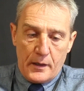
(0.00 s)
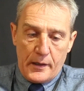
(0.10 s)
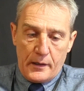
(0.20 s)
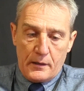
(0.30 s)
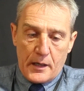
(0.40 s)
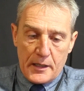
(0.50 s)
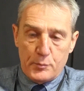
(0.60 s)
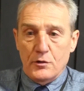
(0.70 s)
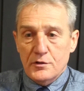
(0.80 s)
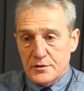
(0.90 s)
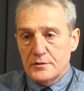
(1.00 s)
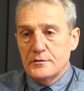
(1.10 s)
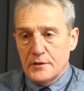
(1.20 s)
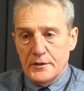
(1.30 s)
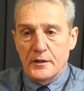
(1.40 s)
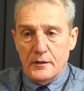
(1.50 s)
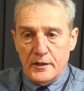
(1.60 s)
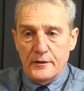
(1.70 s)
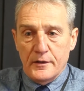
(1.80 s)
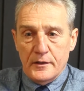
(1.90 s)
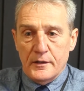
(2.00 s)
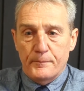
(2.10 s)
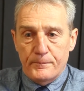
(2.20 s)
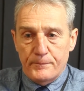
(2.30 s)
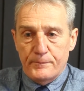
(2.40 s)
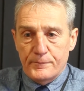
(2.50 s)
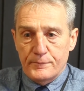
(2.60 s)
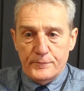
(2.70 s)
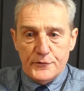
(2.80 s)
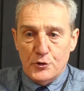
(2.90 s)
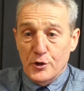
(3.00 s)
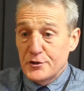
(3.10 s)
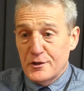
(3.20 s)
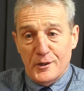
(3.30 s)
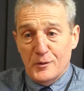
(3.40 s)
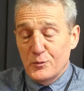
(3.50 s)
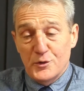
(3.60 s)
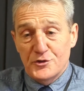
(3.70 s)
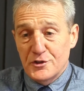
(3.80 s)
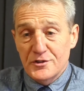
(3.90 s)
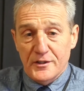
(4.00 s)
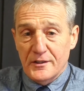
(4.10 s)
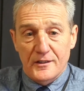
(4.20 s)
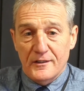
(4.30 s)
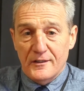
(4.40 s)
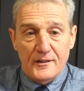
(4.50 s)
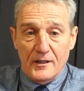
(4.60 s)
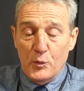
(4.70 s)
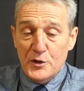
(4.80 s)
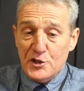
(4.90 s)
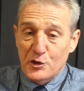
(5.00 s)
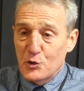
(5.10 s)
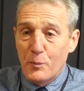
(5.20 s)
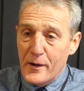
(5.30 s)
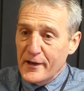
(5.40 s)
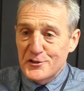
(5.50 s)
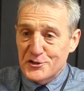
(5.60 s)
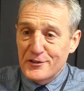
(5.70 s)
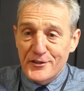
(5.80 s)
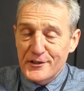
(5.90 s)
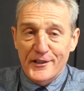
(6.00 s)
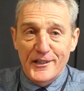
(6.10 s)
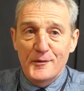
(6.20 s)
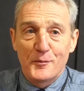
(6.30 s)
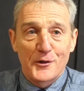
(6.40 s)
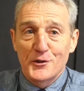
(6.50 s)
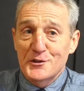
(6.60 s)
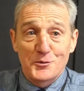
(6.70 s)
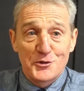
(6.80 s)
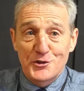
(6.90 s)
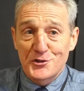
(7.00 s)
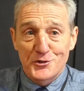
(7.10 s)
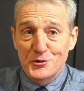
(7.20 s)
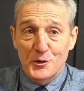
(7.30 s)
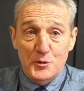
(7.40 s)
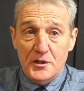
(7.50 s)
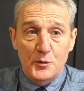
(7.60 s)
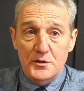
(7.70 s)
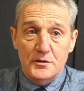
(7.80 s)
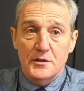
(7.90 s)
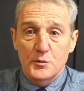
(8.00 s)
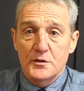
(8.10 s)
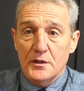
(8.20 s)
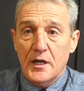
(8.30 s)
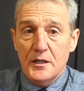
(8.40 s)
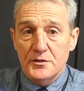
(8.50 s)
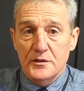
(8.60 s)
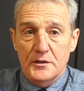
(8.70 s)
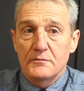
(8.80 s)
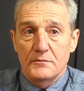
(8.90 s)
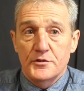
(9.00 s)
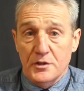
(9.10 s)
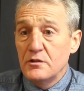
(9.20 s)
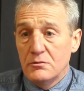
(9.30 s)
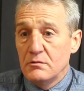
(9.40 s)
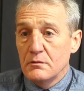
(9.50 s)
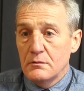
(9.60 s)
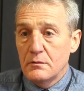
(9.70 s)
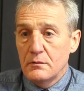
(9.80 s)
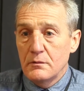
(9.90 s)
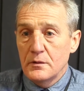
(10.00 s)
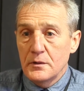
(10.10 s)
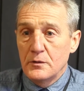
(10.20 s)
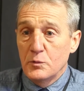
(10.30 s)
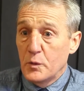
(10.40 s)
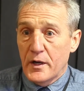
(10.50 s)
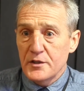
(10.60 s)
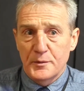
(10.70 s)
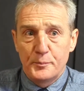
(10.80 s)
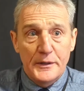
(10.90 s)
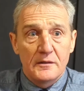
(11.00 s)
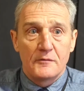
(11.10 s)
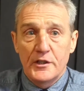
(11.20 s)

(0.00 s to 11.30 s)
at Ibrox in the Scottish Cup was just like, I wish I could go back and savour it again, because it was just so, it was actually surreal. You know, we were actually beating